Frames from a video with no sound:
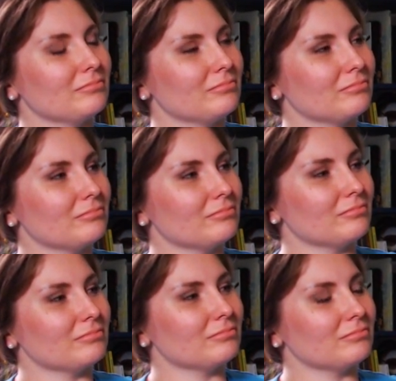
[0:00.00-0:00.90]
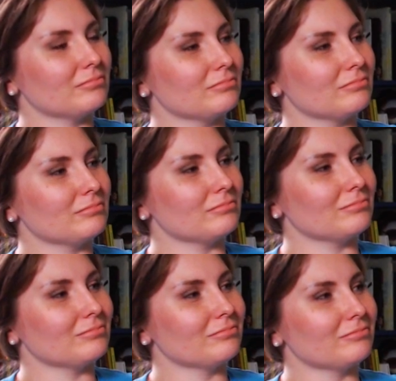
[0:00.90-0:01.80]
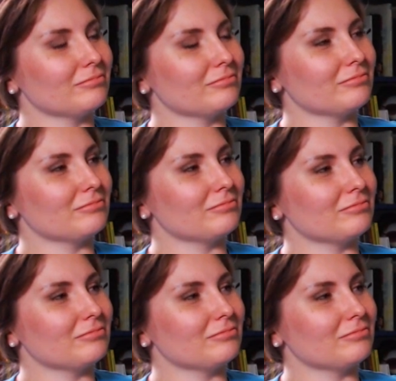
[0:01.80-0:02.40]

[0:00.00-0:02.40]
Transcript: (silent)